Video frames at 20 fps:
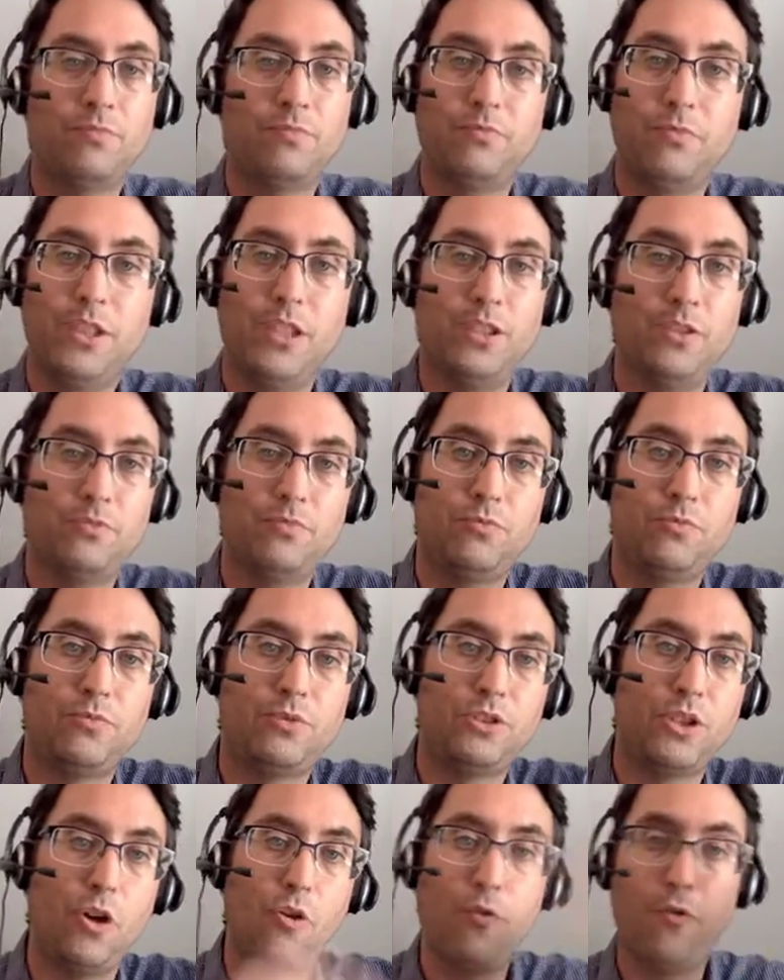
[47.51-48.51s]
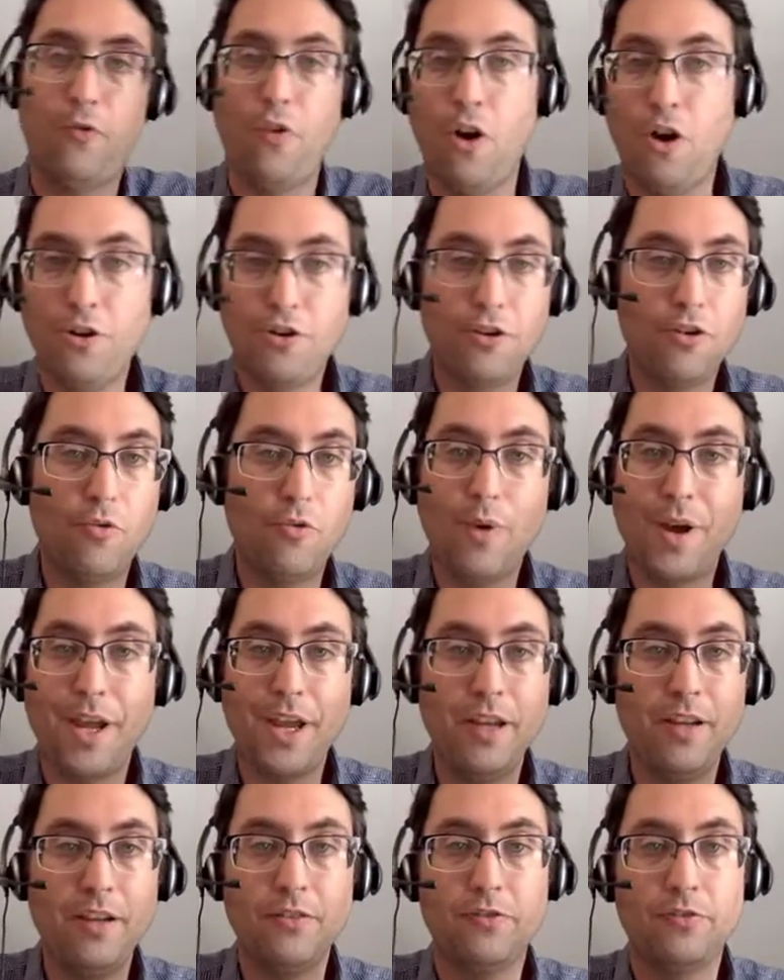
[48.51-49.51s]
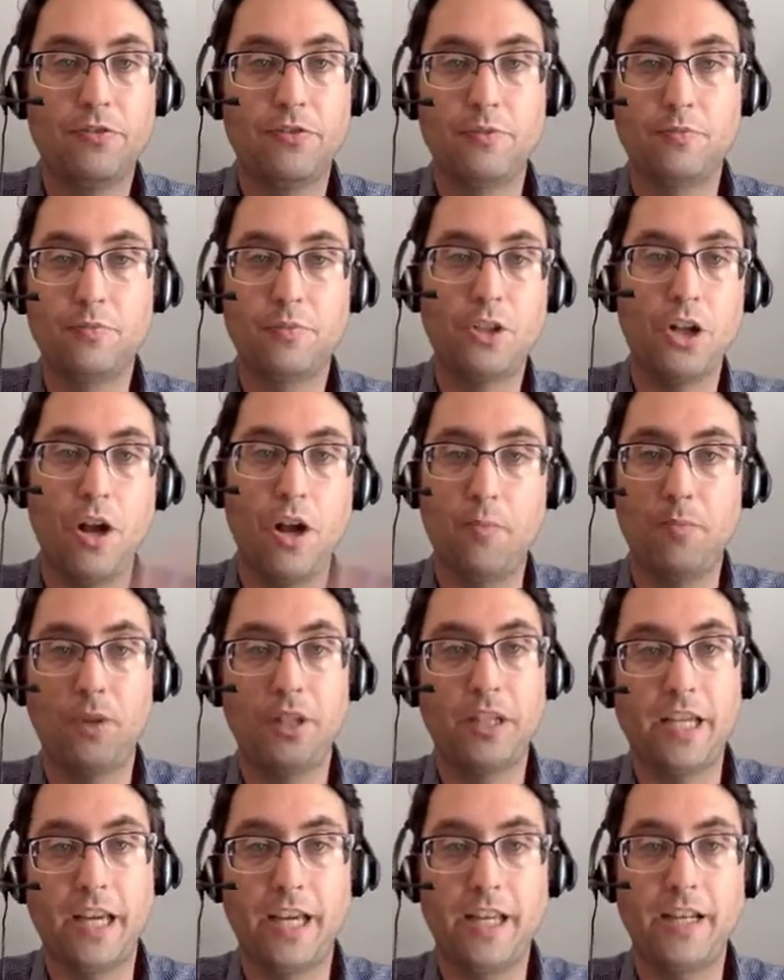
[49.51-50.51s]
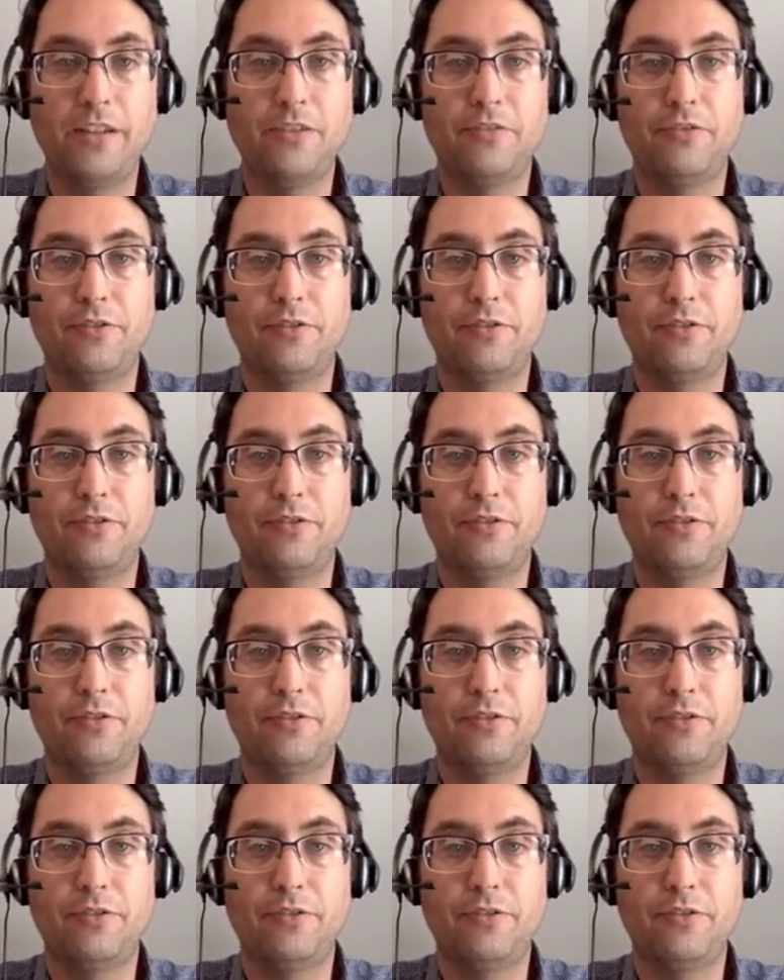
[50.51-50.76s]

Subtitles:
you know go farther away from complicated,